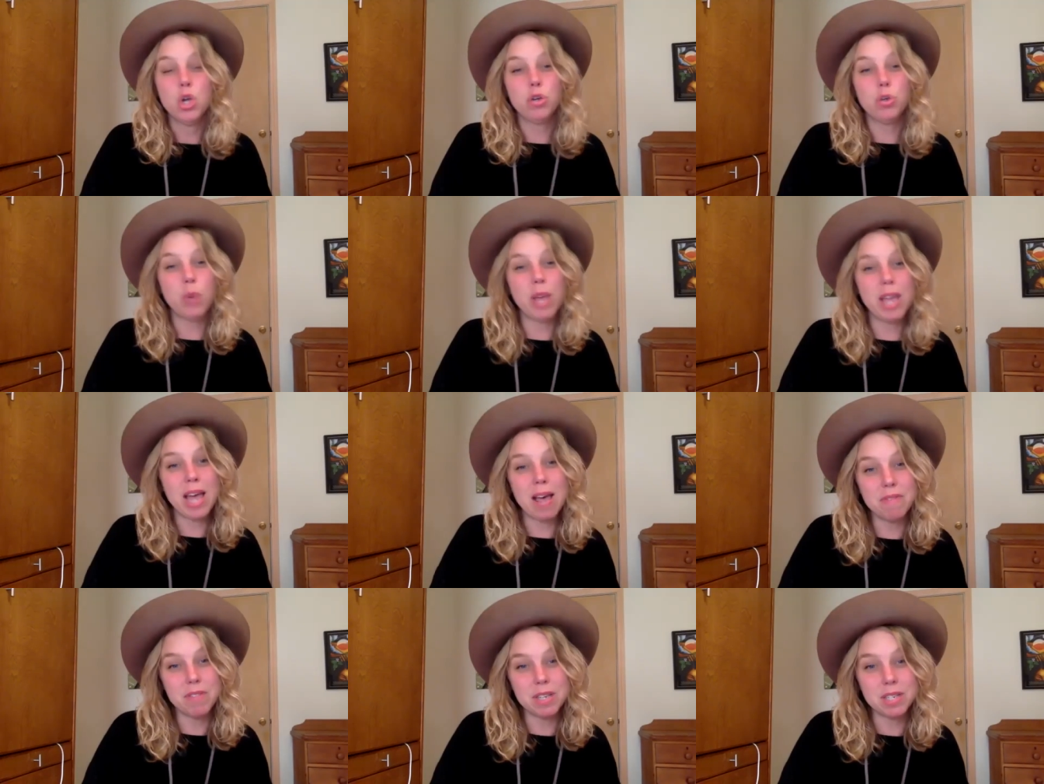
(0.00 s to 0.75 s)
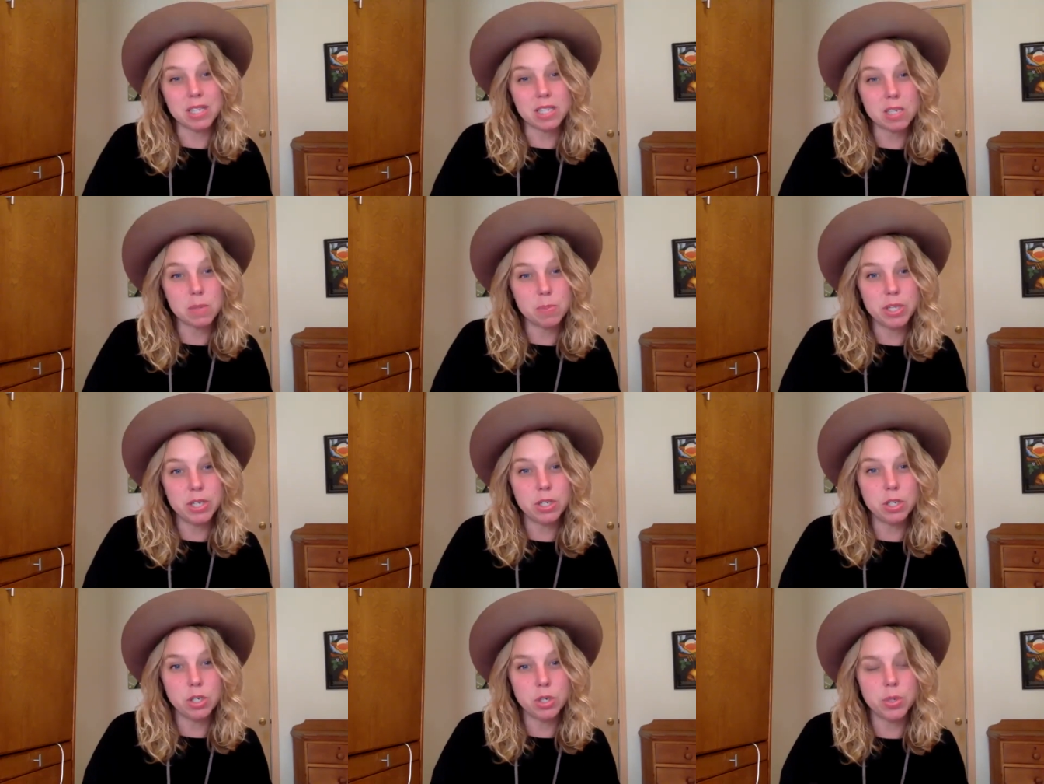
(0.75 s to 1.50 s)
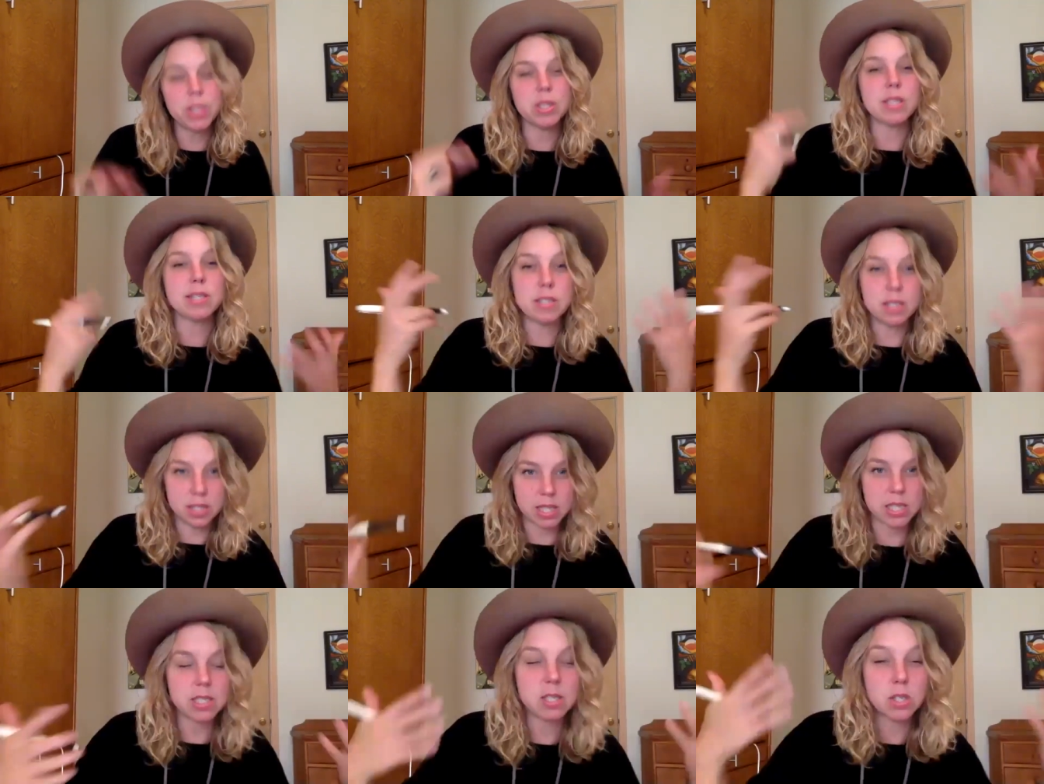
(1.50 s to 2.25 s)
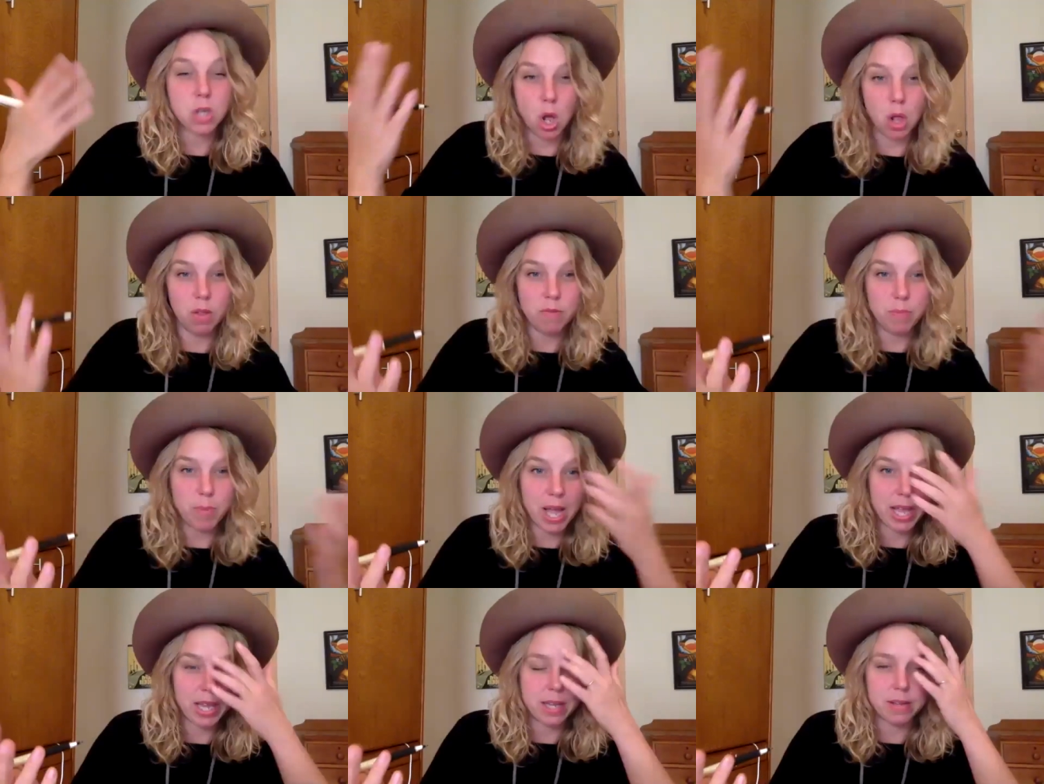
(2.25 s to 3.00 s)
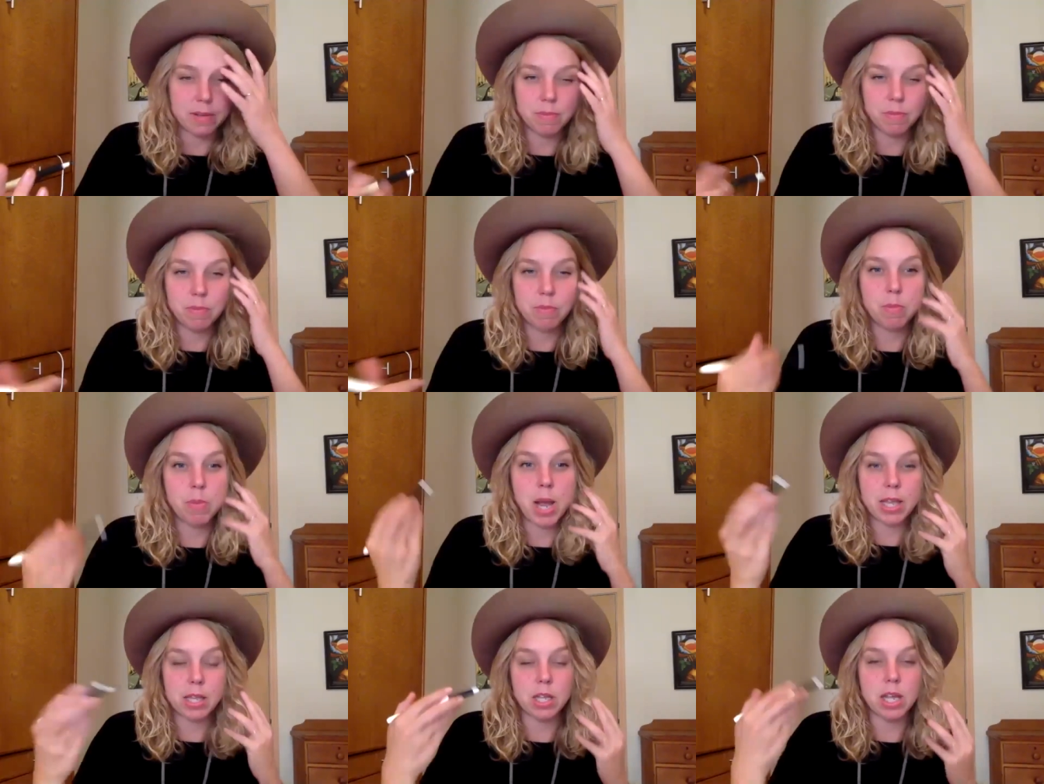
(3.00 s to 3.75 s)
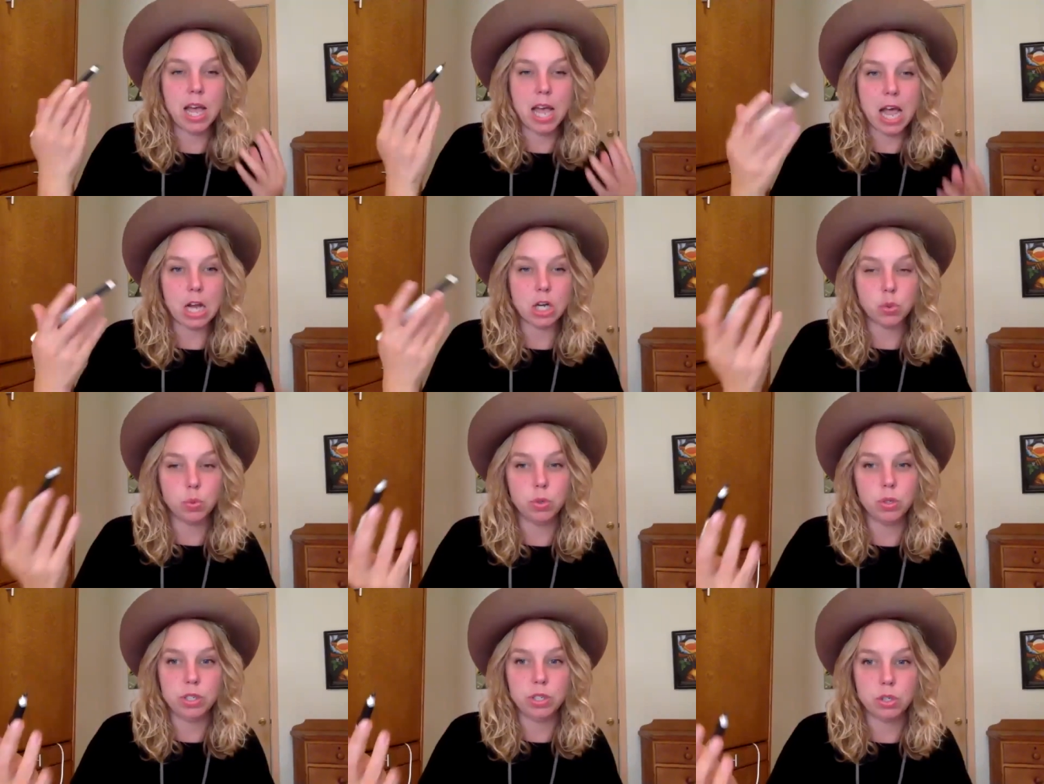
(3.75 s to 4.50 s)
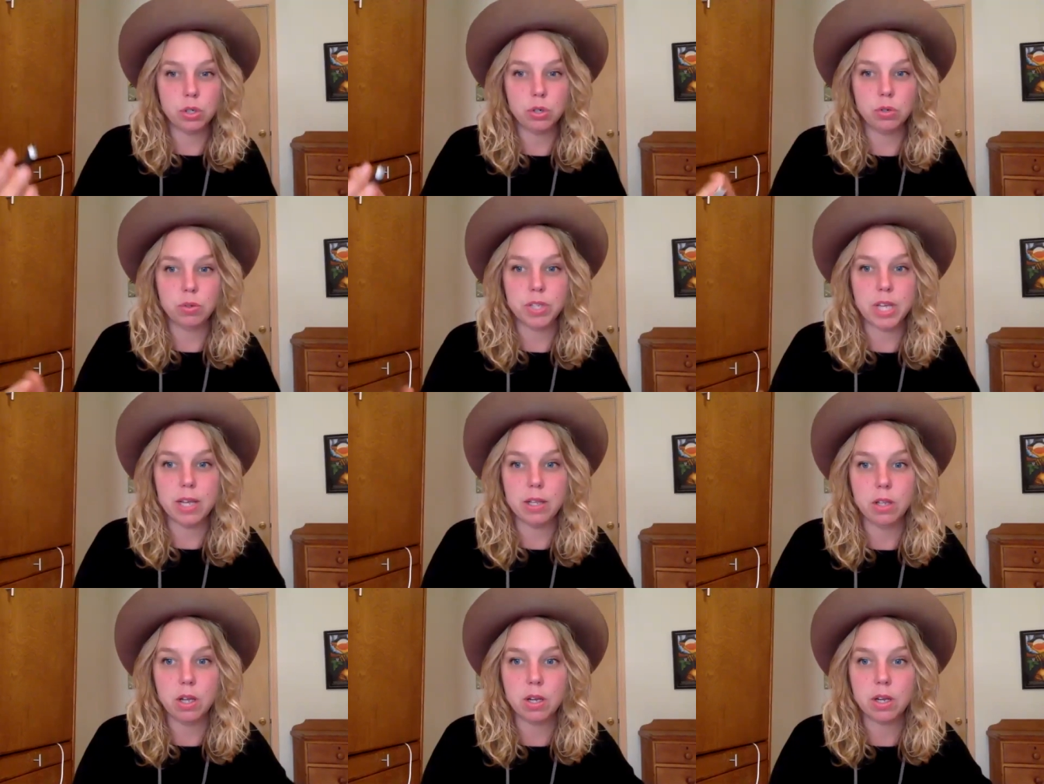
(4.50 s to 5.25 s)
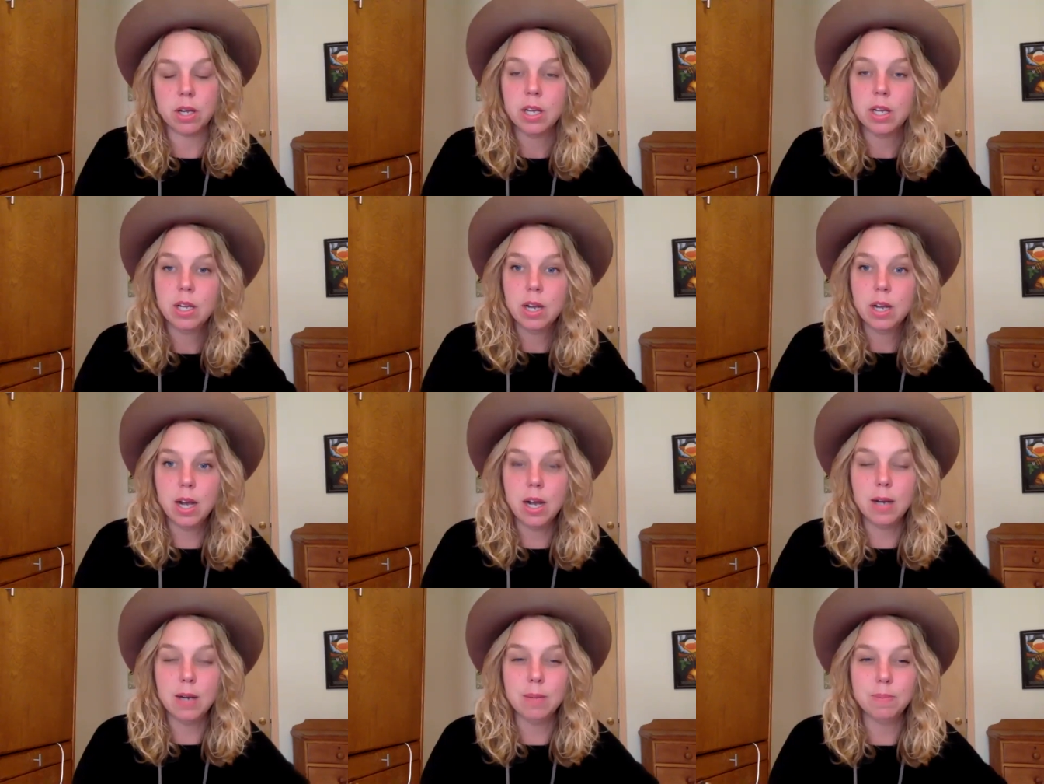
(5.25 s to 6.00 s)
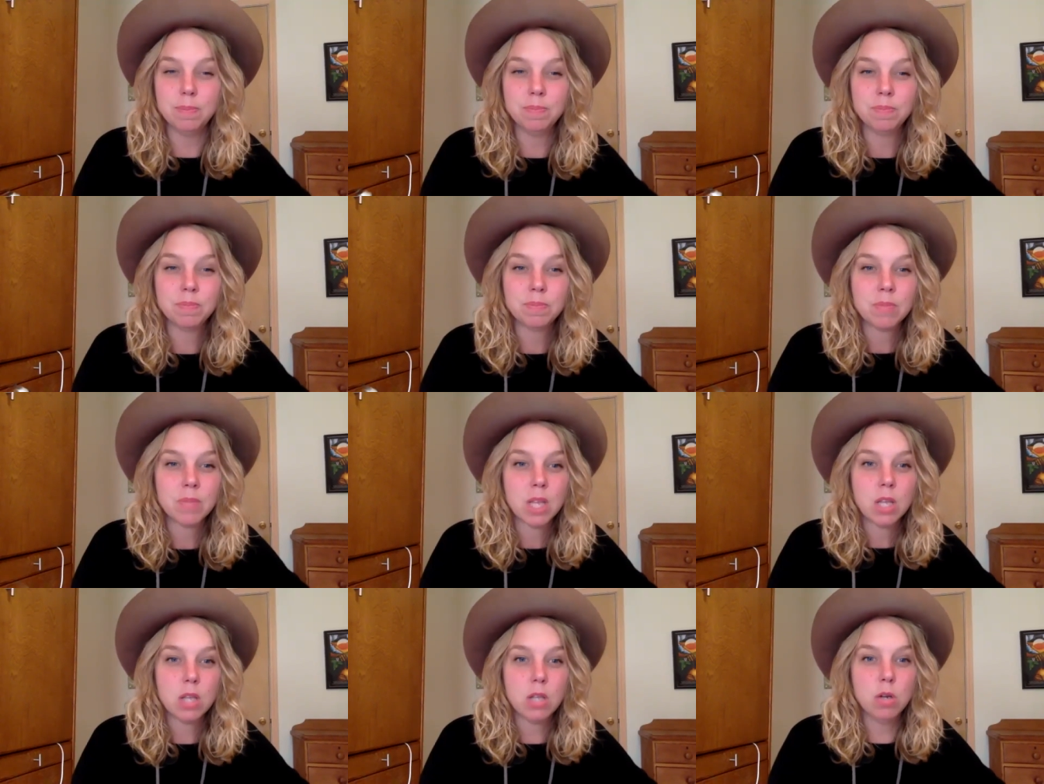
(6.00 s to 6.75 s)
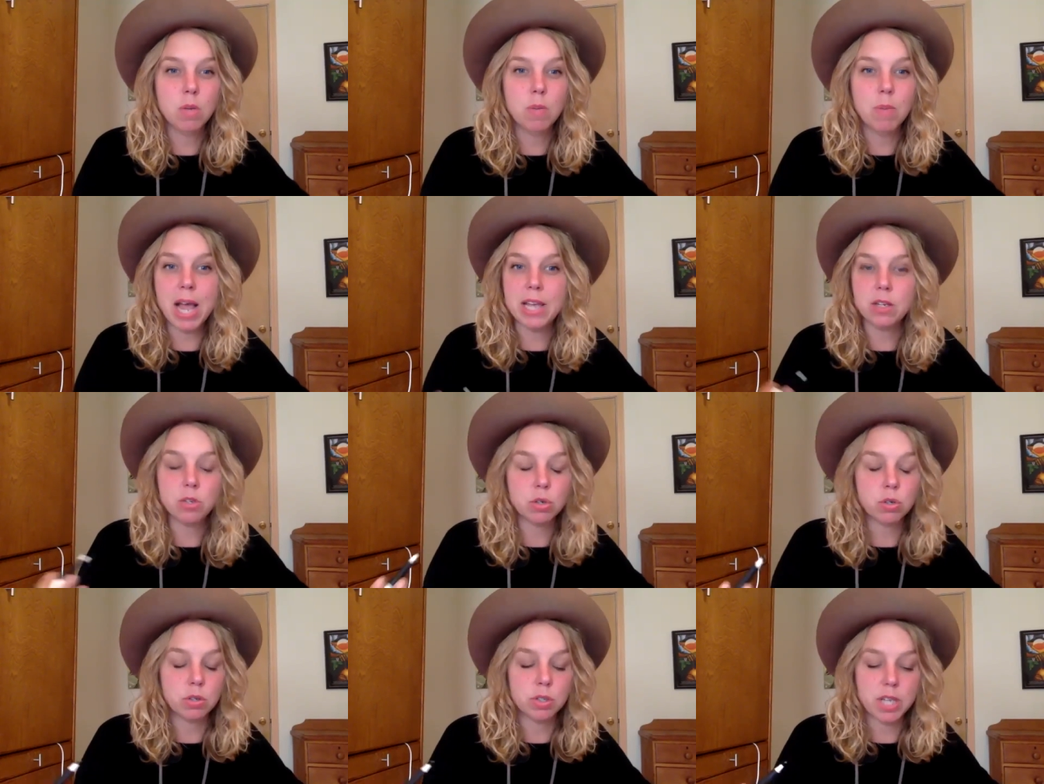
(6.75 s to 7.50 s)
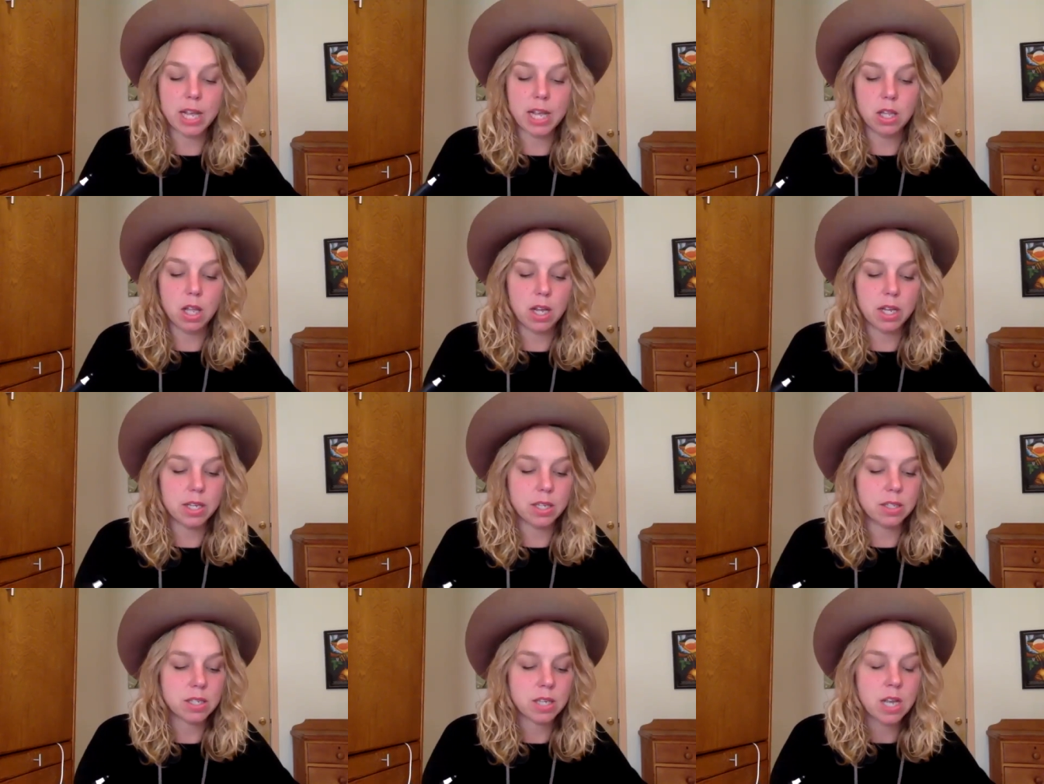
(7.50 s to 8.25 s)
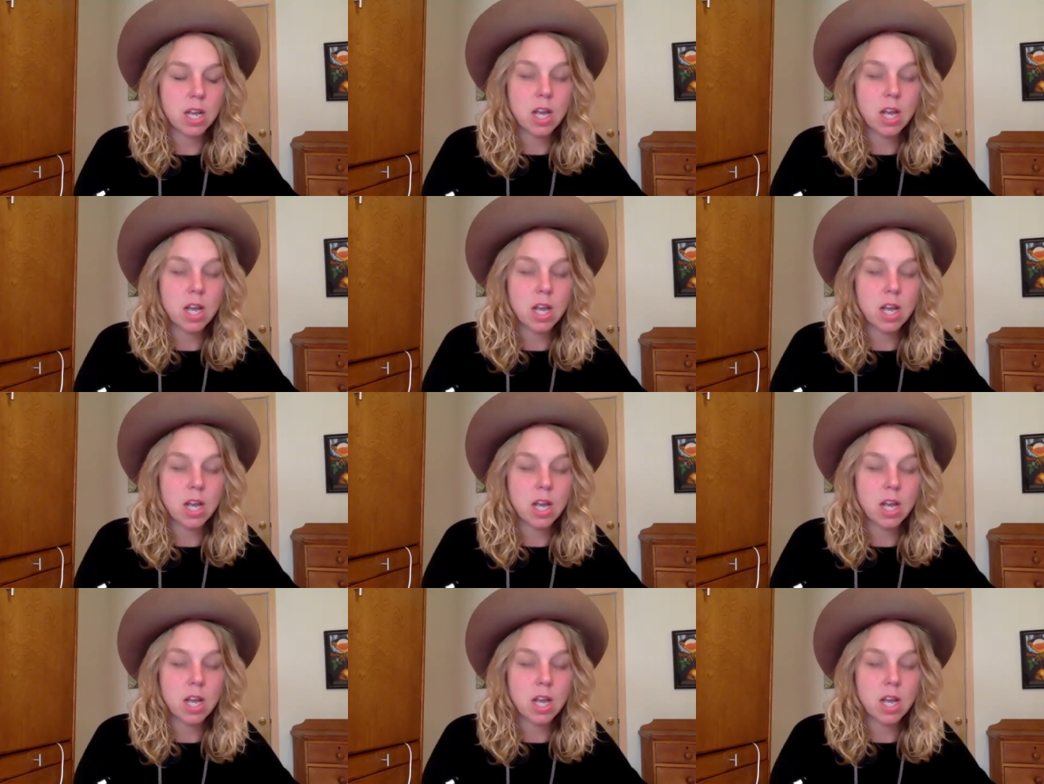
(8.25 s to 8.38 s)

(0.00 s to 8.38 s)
do I have the discipline to do it? This this is all of my my actual internal dialogue. Um, you know, my internal dialogue is,